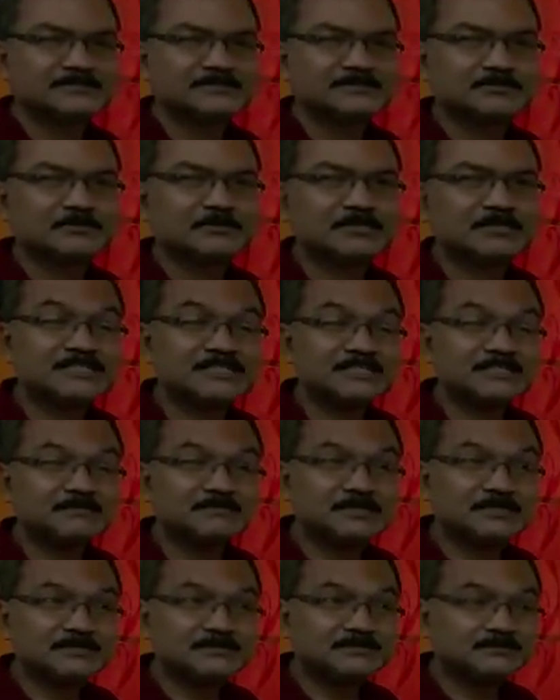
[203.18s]
What does it
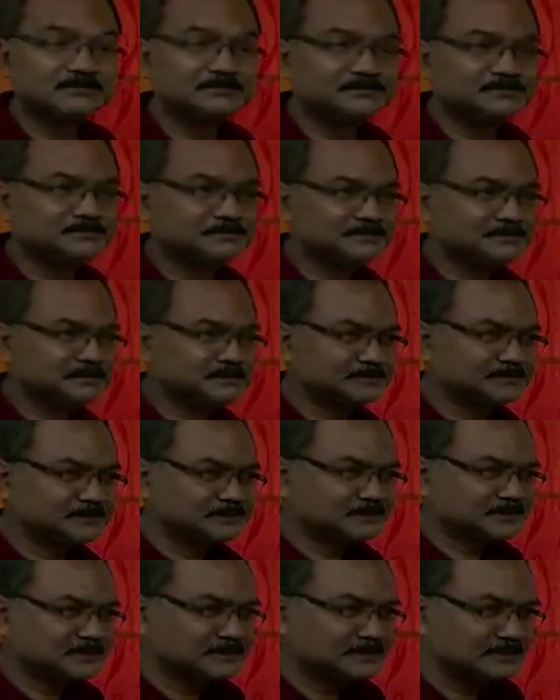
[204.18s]
mean?
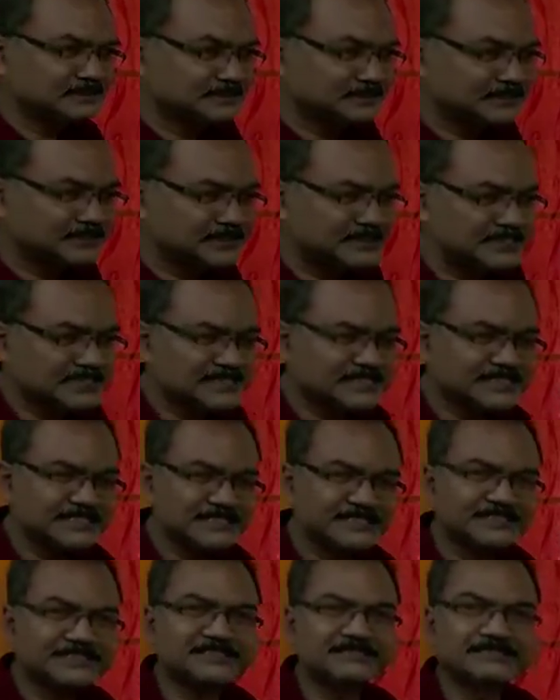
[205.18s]
These
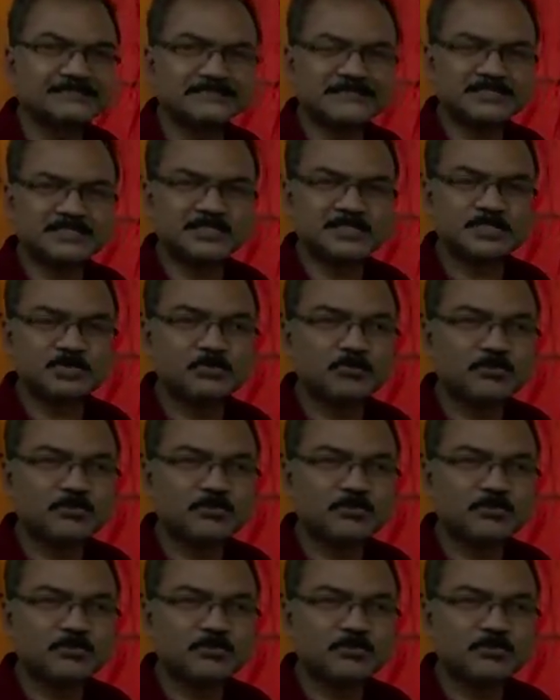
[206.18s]
3 girls